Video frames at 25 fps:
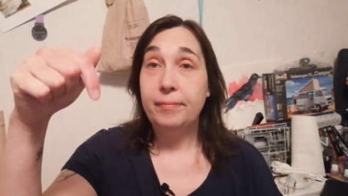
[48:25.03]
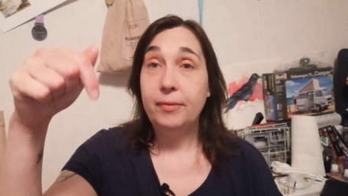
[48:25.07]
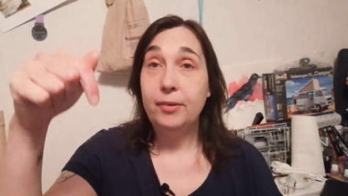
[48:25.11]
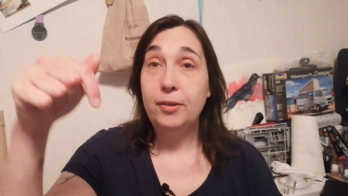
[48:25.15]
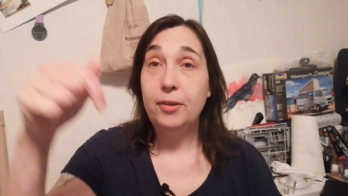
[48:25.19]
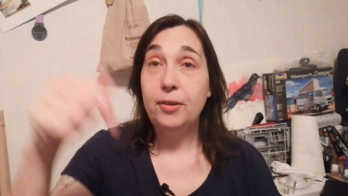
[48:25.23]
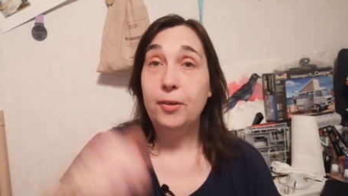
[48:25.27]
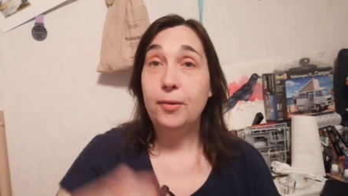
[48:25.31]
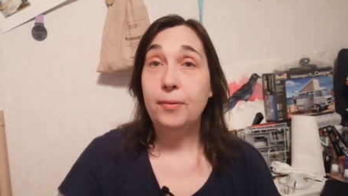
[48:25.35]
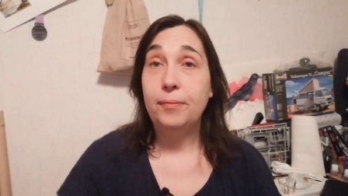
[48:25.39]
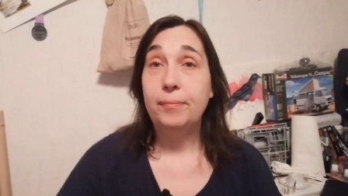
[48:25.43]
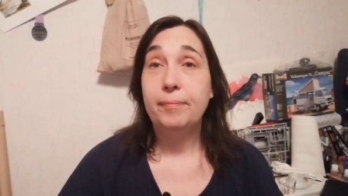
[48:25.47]

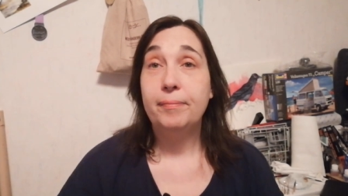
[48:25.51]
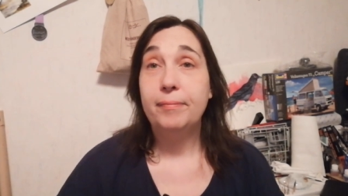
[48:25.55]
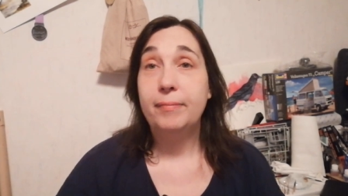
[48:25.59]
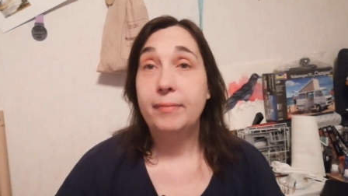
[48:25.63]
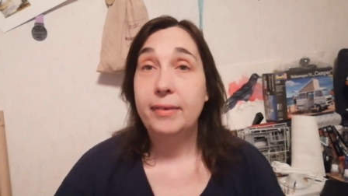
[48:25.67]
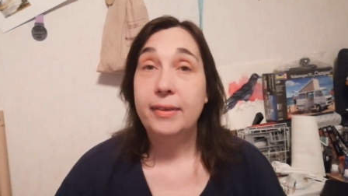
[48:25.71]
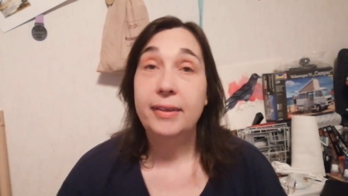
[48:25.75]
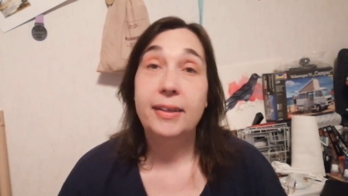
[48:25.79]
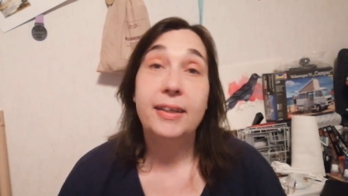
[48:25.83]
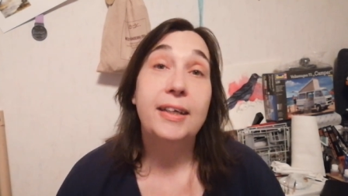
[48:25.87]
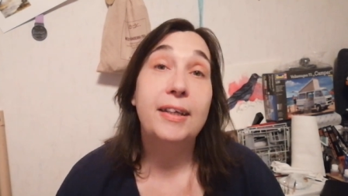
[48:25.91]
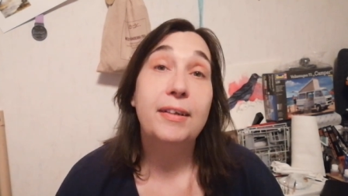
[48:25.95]
you know,
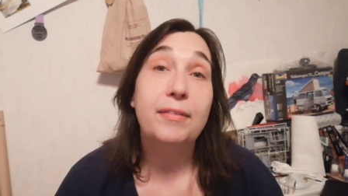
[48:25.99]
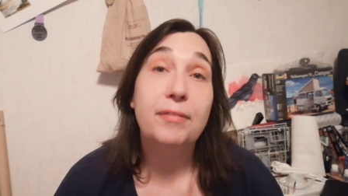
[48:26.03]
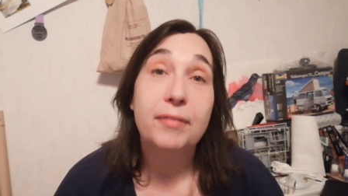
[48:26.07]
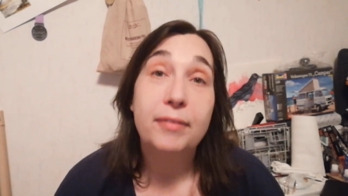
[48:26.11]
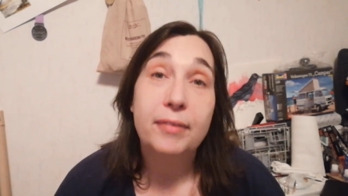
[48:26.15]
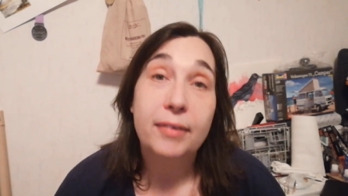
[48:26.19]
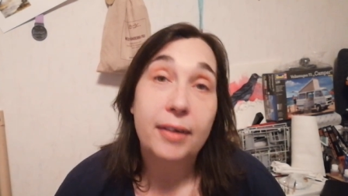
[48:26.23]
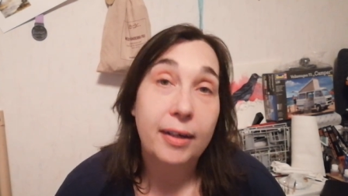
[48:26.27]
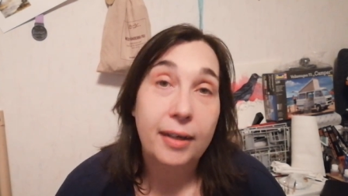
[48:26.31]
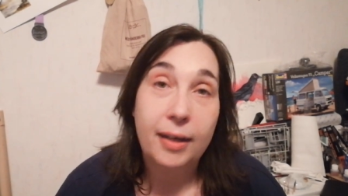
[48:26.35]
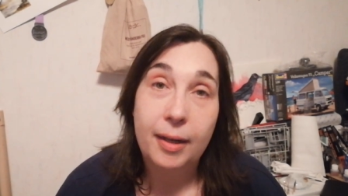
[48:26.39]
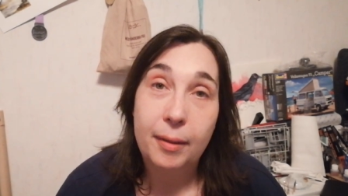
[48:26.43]
leave
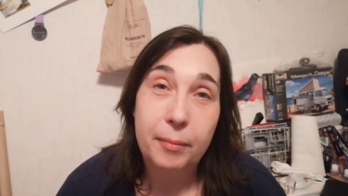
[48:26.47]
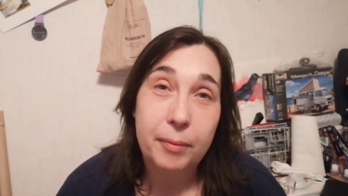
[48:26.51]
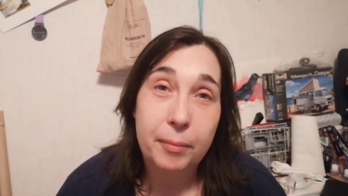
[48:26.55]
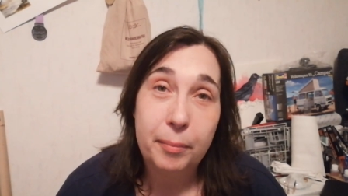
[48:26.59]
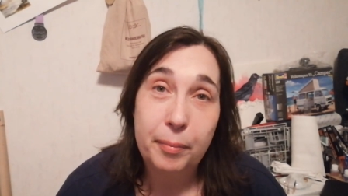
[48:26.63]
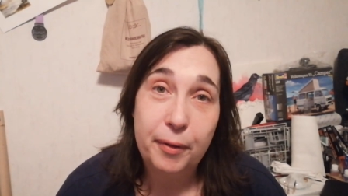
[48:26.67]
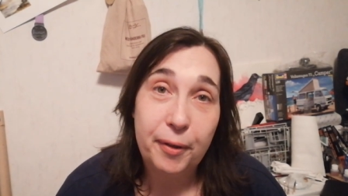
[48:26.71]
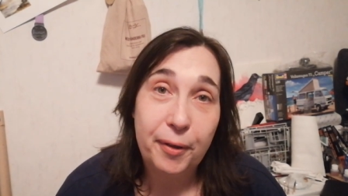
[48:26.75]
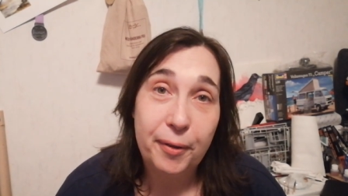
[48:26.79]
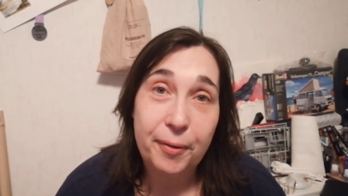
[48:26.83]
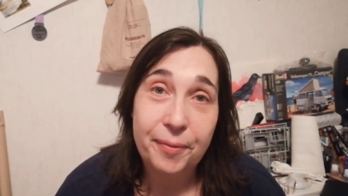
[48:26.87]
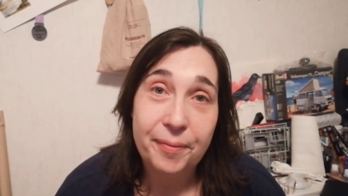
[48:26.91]
a comment
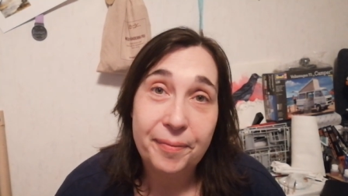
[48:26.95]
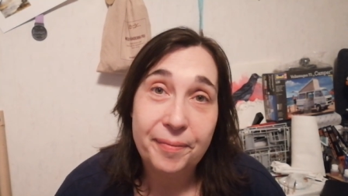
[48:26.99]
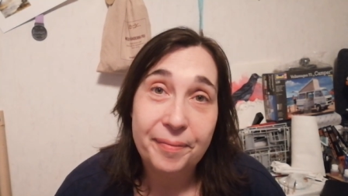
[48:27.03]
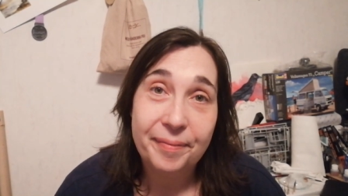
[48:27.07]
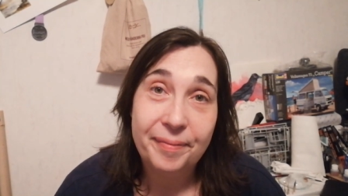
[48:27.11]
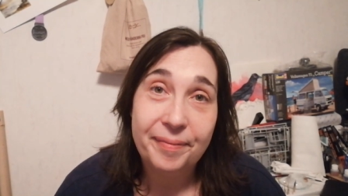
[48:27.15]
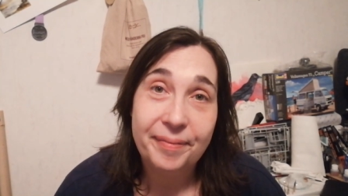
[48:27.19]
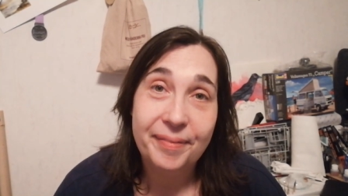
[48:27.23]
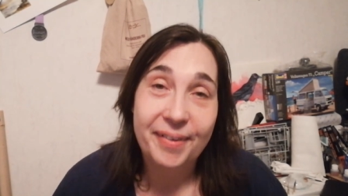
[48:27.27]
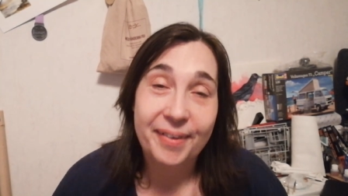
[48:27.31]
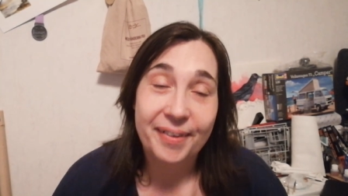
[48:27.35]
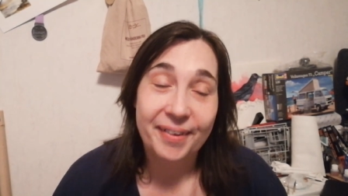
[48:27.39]
below.
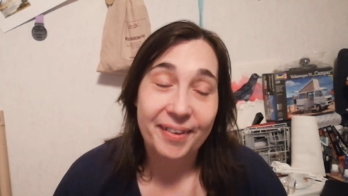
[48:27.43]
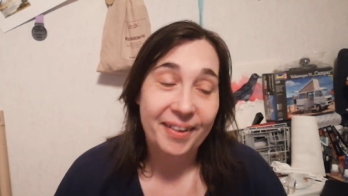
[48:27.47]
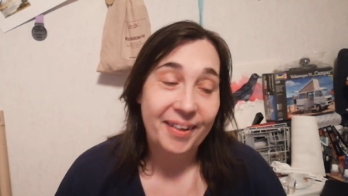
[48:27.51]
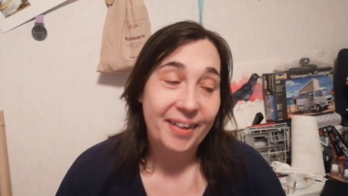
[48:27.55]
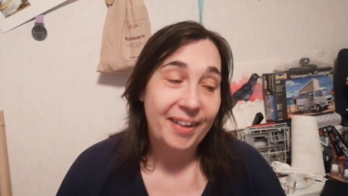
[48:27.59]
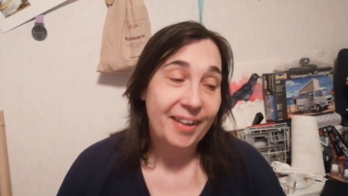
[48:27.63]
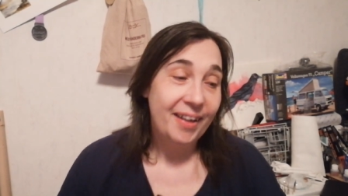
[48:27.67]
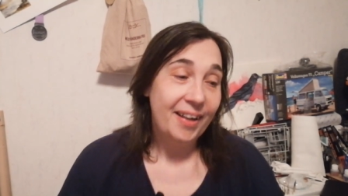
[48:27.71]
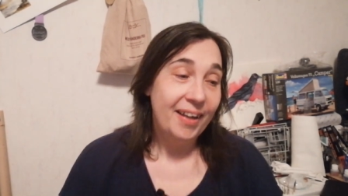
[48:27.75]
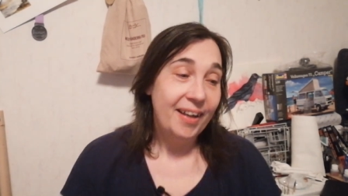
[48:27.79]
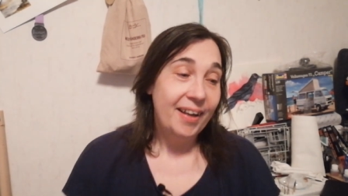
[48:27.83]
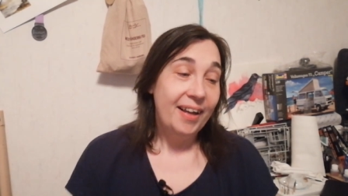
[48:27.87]

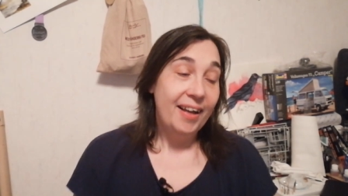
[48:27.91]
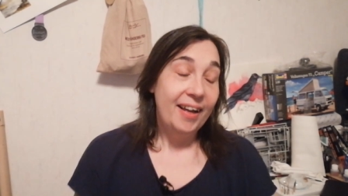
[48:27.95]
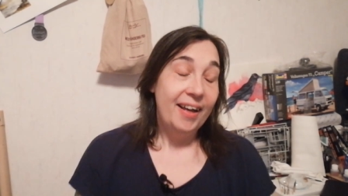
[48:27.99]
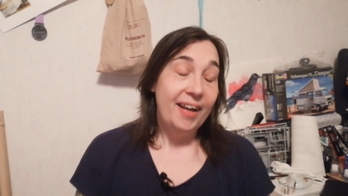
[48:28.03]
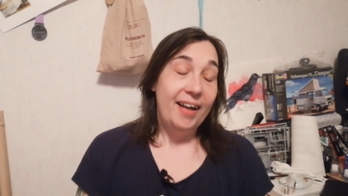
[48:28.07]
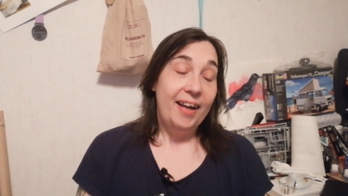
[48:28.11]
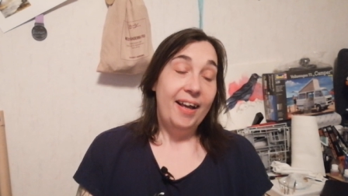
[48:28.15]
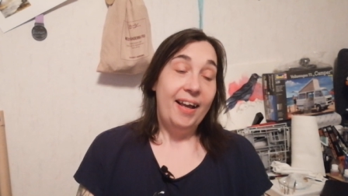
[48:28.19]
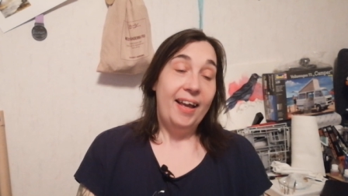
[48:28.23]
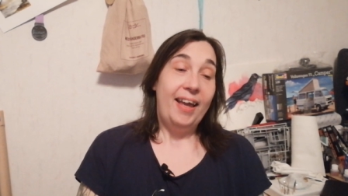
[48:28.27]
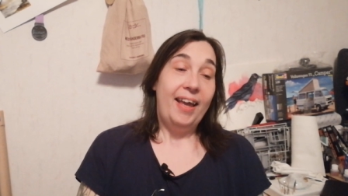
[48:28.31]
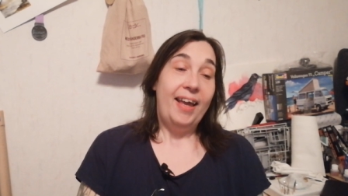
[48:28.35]

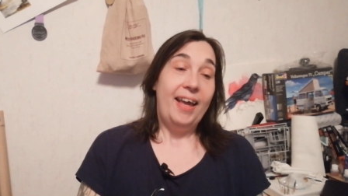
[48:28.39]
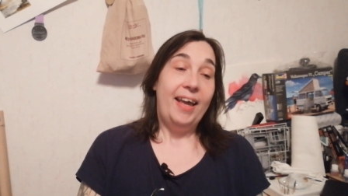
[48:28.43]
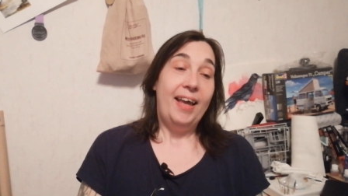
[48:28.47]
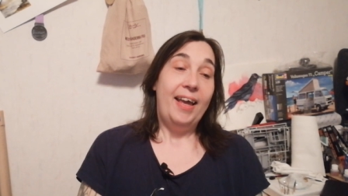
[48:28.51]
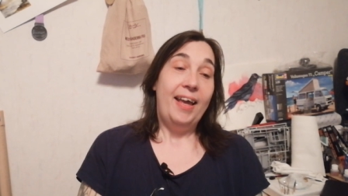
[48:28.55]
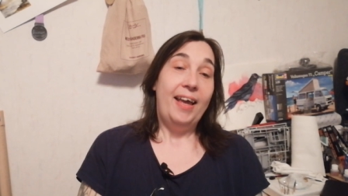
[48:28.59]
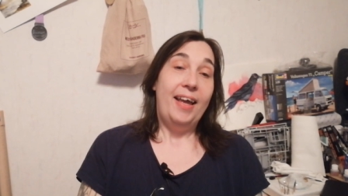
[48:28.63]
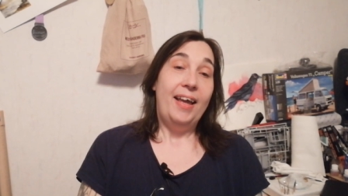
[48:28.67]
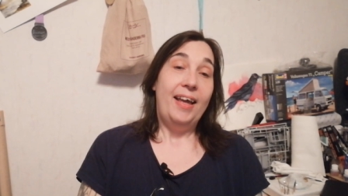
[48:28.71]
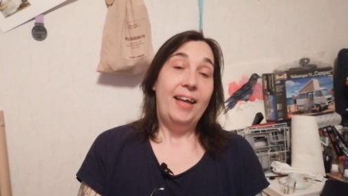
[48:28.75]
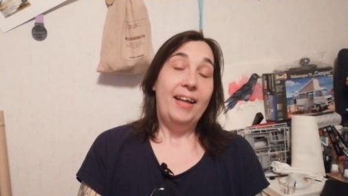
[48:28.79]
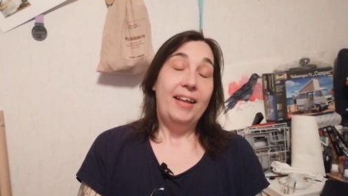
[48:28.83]

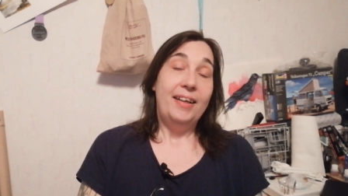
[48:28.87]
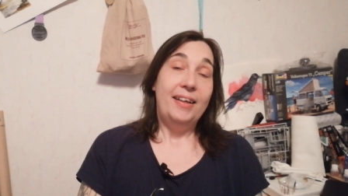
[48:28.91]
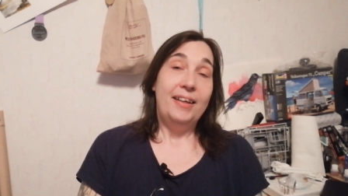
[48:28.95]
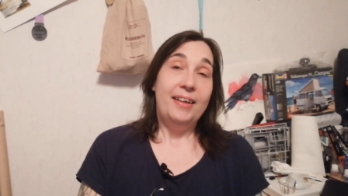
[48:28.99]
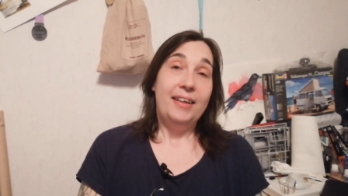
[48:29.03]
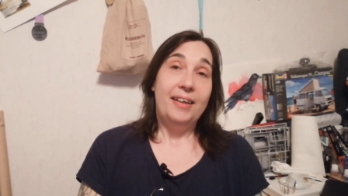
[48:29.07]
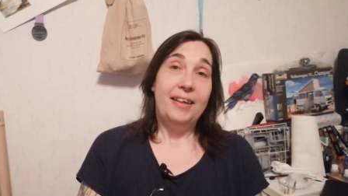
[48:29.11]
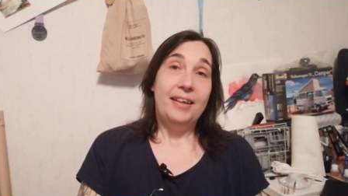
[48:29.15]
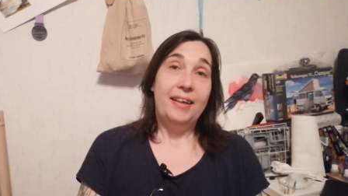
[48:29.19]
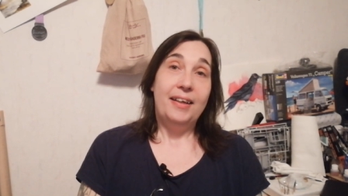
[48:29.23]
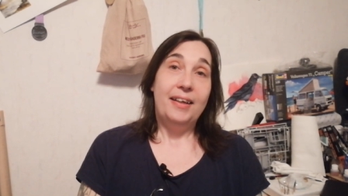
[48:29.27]
And